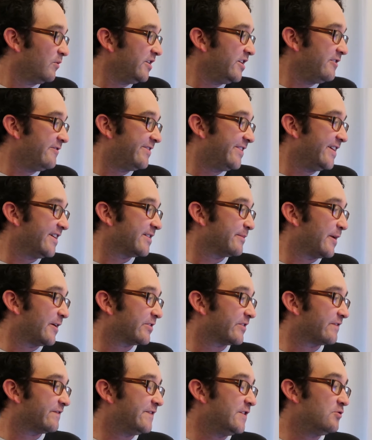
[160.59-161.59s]
What do you think
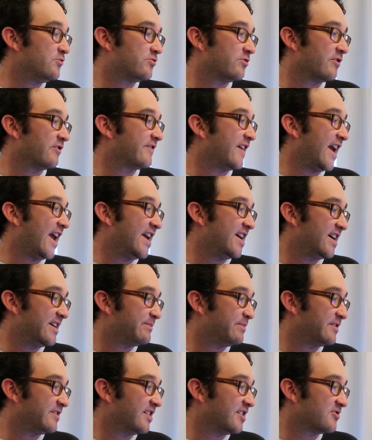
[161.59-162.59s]
about the future of
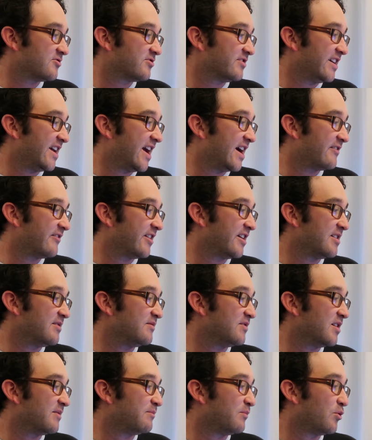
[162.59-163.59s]
AI potentially
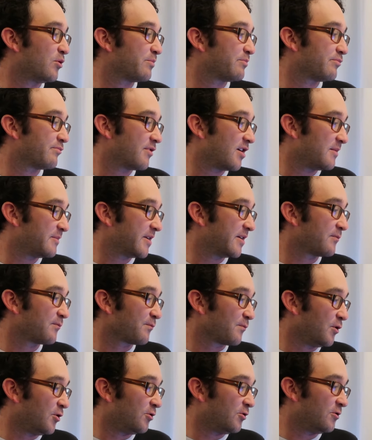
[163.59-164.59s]
having a more
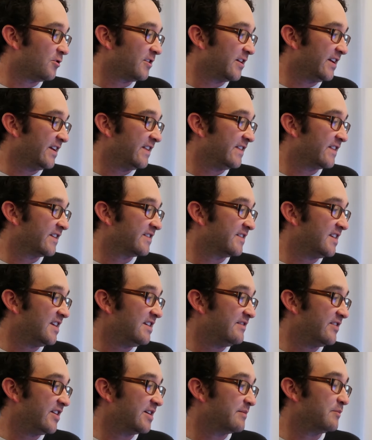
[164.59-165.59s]
prominent role in the
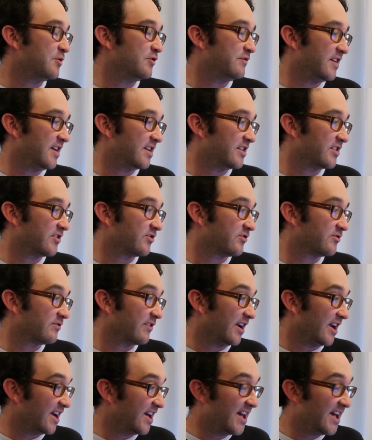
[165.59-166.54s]
TV and movie industry?